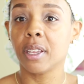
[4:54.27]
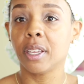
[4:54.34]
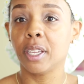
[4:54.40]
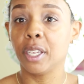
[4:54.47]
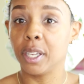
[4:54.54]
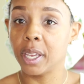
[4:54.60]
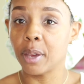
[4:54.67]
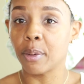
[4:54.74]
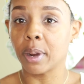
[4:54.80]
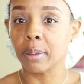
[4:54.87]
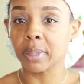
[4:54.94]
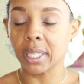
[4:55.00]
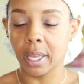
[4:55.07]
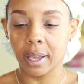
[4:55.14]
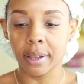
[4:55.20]
You get what
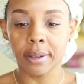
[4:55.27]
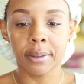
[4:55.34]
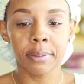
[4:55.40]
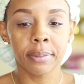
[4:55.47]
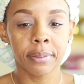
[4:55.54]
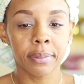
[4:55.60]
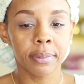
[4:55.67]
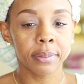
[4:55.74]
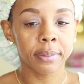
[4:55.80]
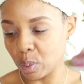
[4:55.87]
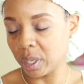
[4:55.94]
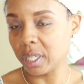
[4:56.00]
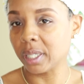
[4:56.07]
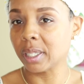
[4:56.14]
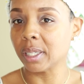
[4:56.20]
I'm saying?
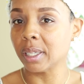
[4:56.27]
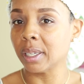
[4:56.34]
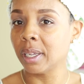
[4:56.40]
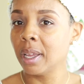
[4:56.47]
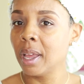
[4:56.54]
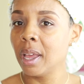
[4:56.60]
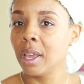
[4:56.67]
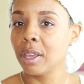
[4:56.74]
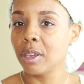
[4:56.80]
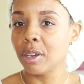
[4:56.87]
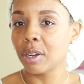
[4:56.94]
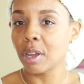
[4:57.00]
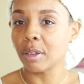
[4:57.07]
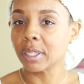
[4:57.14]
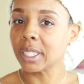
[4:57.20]
Wanted to,
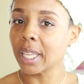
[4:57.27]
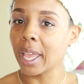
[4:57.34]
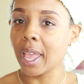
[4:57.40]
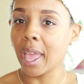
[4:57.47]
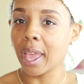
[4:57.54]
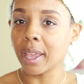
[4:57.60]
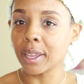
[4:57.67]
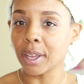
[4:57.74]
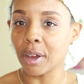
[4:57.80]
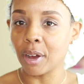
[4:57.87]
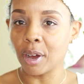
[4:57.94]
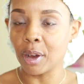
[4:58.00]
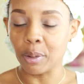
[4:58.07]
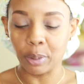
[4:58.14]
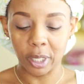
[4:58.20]
you know, say, hey
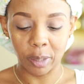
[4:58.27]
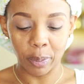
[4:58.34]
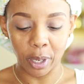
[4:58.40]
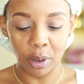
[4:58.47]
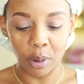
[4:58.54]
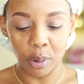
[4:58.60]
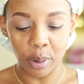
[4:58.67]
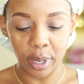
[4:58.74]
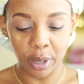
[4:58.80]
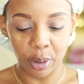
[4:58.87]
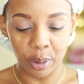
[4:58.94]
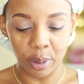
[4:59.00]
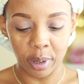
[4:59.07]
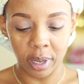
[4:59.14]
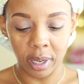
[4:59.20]
y'all, what's been going
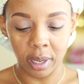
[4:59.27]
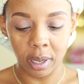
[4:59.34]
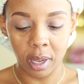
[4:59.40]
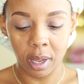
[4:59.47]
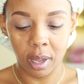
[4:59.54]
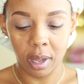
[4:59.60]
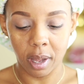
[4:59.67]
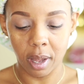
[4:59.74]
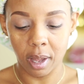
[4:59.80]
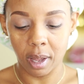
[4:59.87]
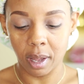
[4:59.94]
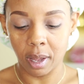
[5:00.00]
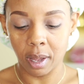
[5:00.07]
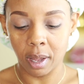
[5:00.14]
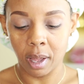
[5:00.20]
on?
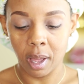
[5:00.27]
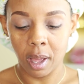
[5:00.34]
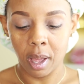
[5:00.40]
Uh,